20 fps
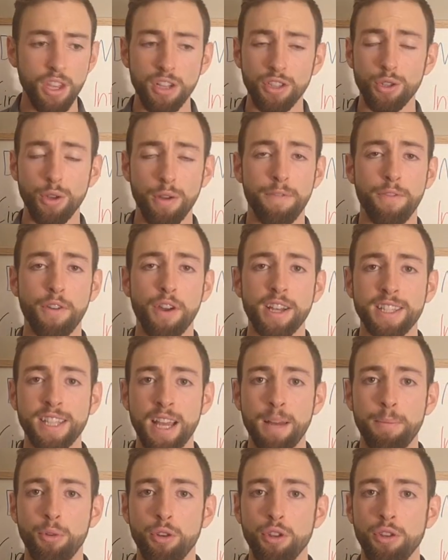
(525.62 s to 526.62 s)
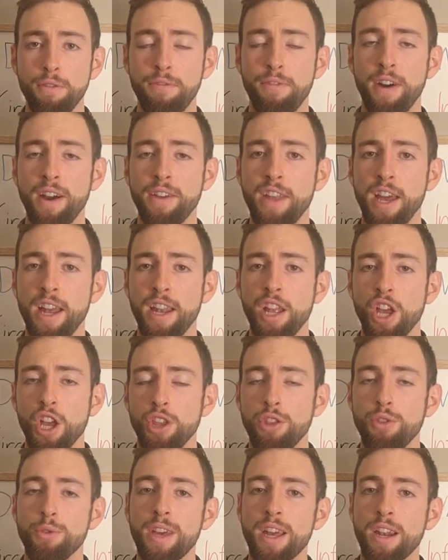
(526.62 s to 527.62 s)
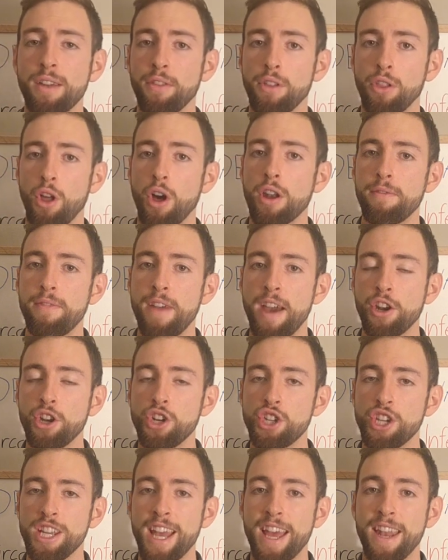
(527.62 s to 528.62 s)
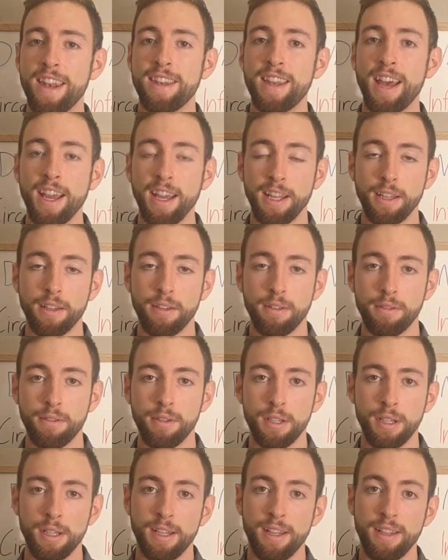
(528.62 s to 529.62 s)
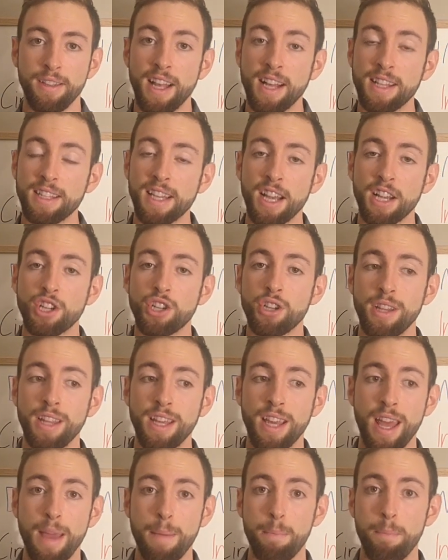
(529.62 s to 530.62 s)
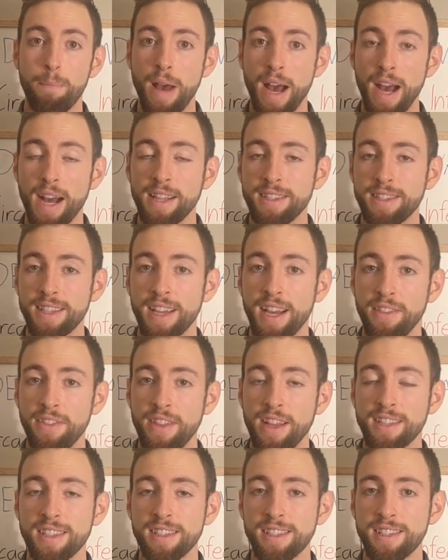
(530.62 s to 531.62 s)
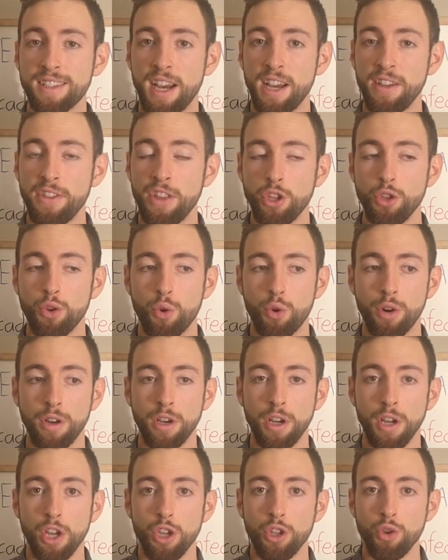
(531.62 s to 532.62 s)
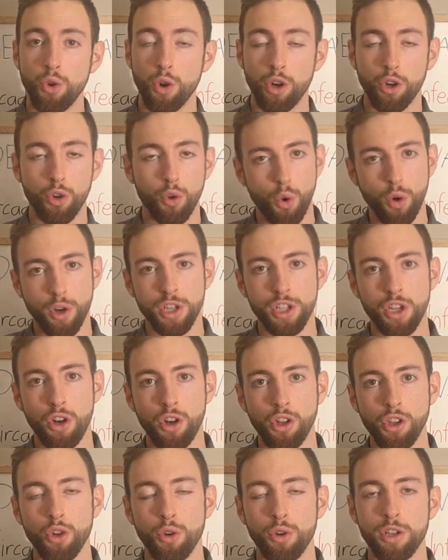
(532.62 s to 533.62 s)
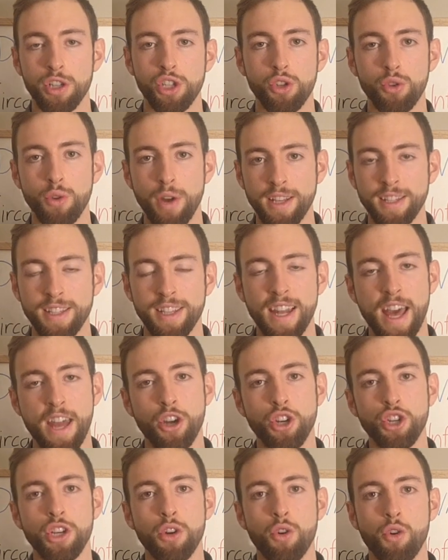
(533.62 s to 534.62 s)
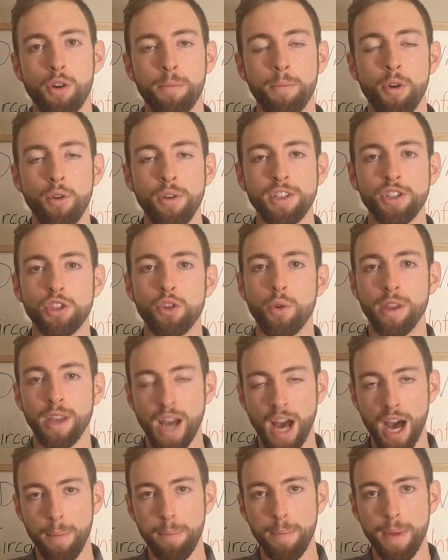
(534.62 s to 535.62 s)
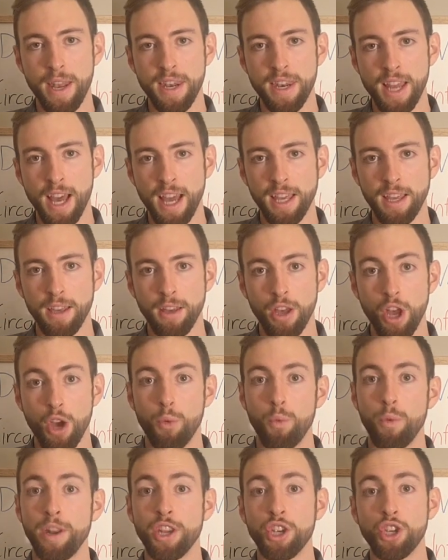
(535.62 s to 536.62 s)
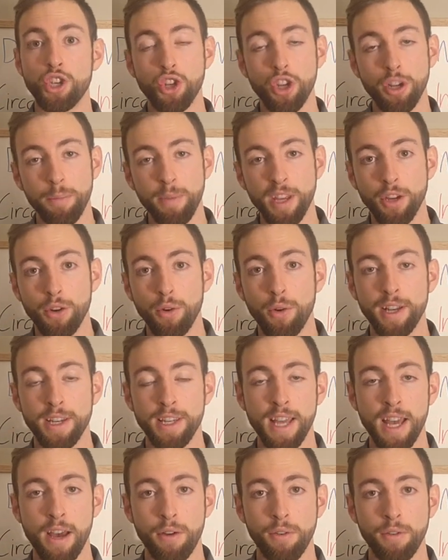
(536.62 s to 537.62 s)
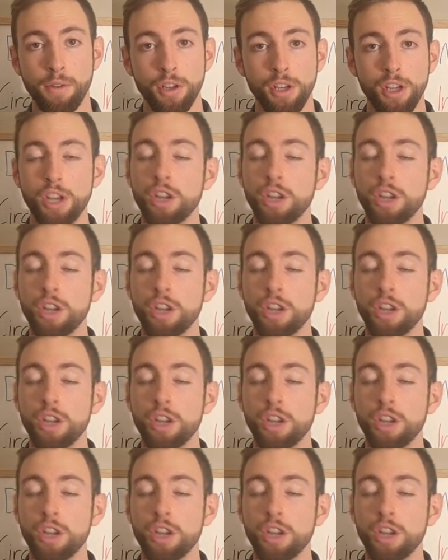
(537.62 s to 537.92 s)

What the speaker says: So if, for example, you find that you get a lot of energy at night, that's actually a bad sign. That's a sign that your cortisol, your stress and energy hormone, is going up at night when it should be going down.